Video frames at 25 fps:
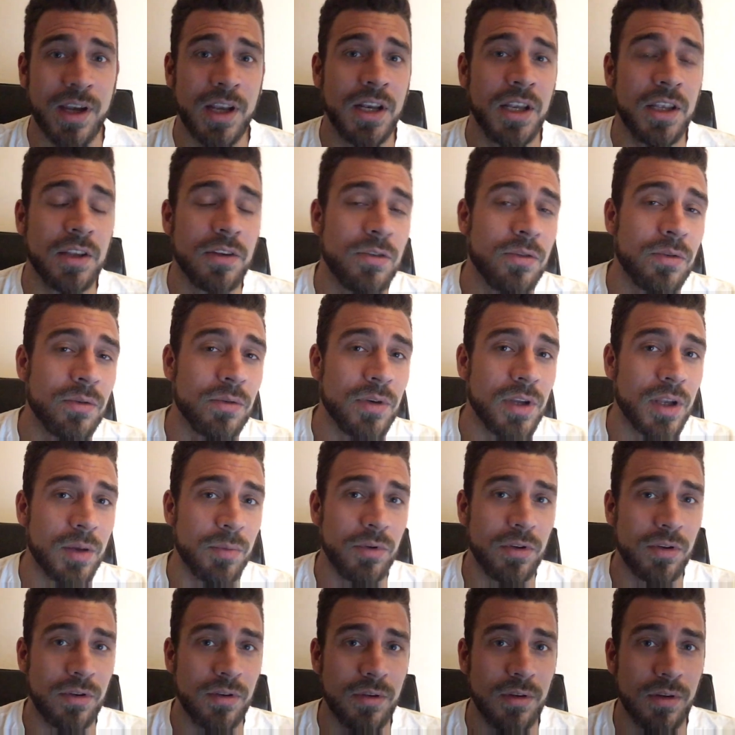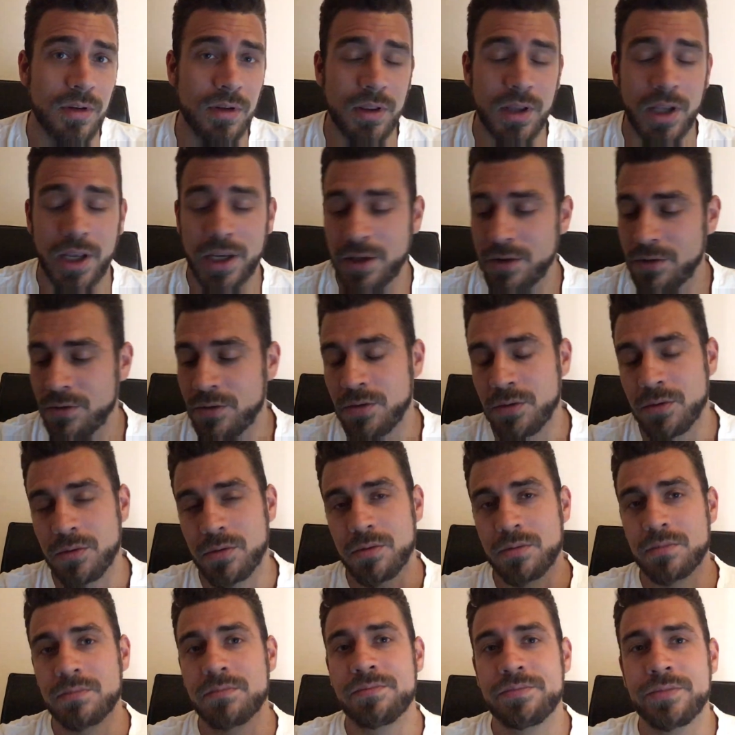signing two W like
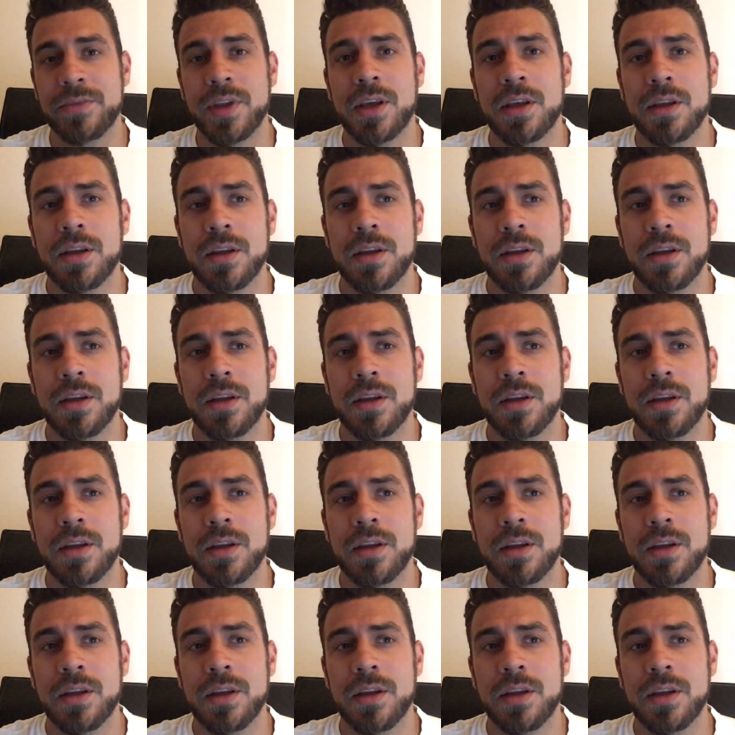two